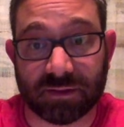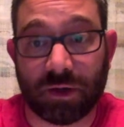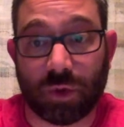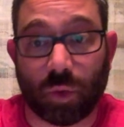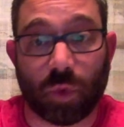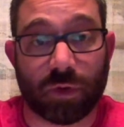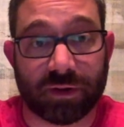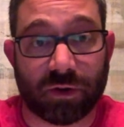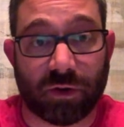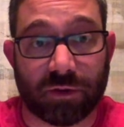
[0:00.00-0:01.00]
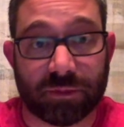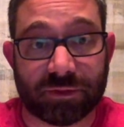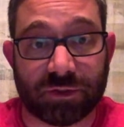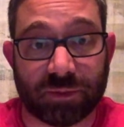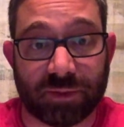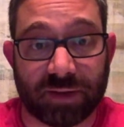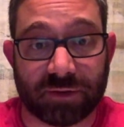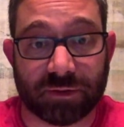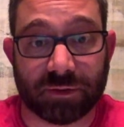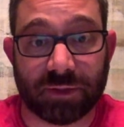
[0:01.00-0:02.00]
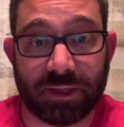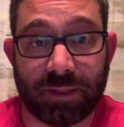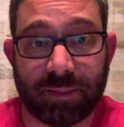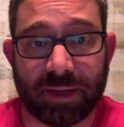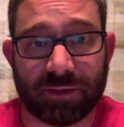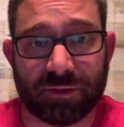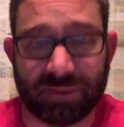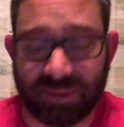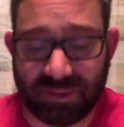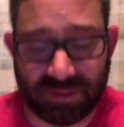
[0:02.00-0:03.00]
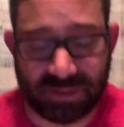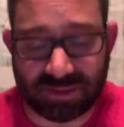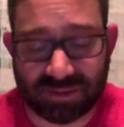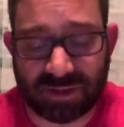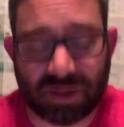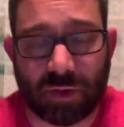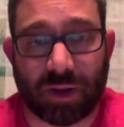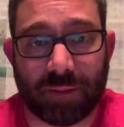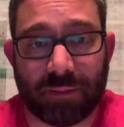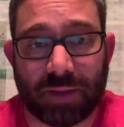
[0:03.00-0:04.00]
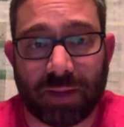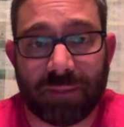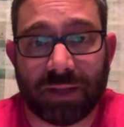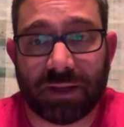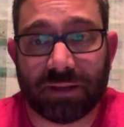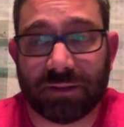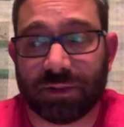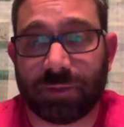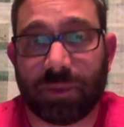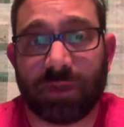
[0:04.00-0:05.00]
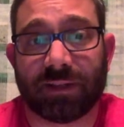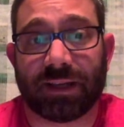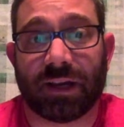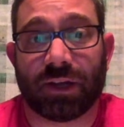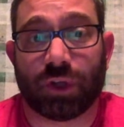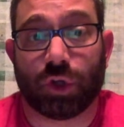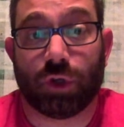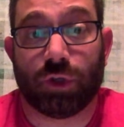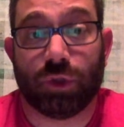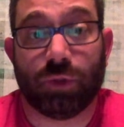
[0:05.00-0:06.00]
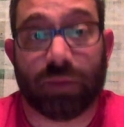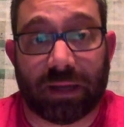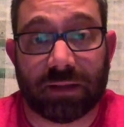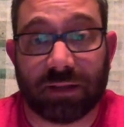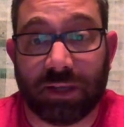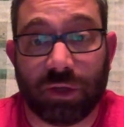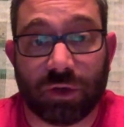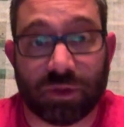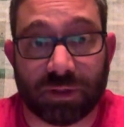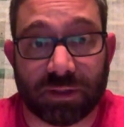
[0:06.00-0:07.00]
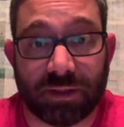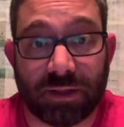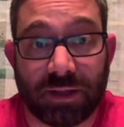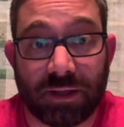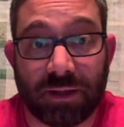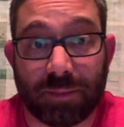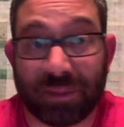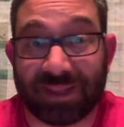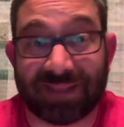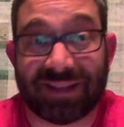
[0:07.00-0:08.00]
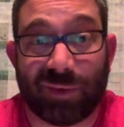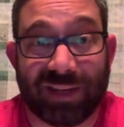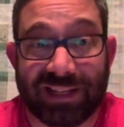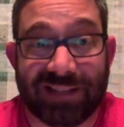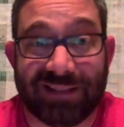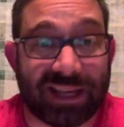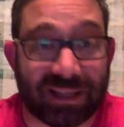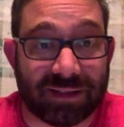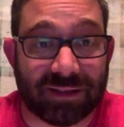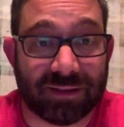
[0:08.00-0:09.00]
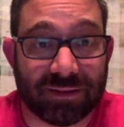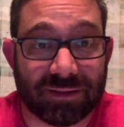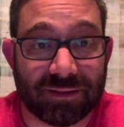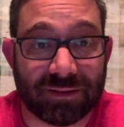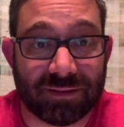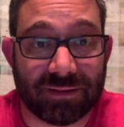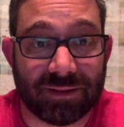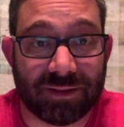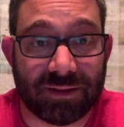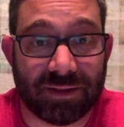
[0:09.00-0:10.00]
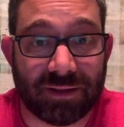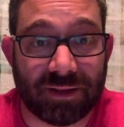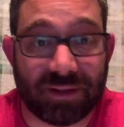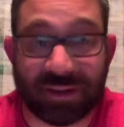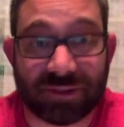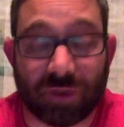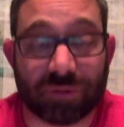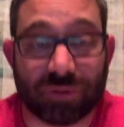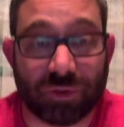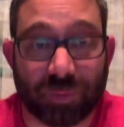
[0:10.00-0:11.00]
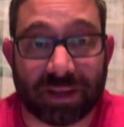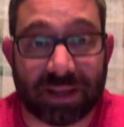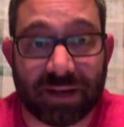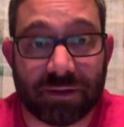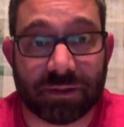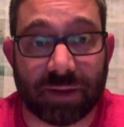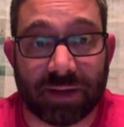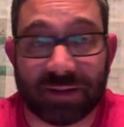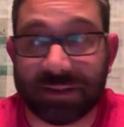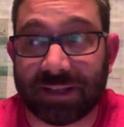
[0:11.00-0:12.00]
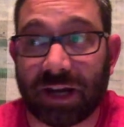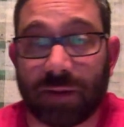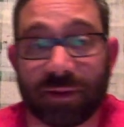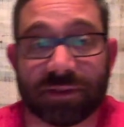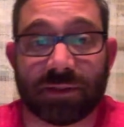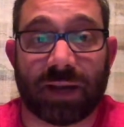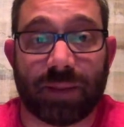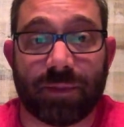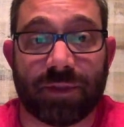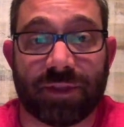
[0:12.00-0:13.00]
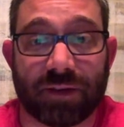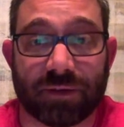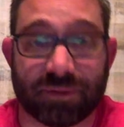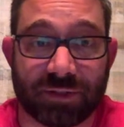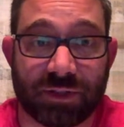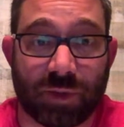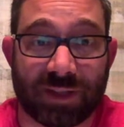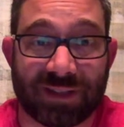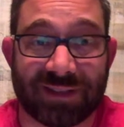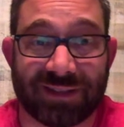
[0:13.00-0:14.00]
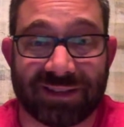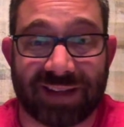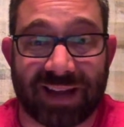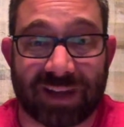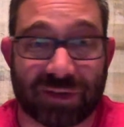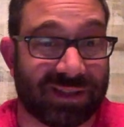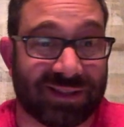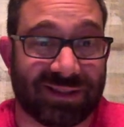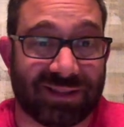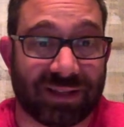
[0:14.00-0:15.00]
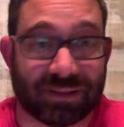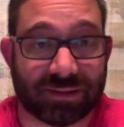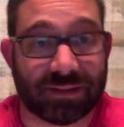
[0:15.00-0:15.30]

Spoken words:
order and call them to supernatural beatitude. He says, no, I'm not disputing that God could do that. He could, but that's not what he did. And that's all de Lubac cares about. He doesn't care about some hypothetical situation that doesn't actually exist.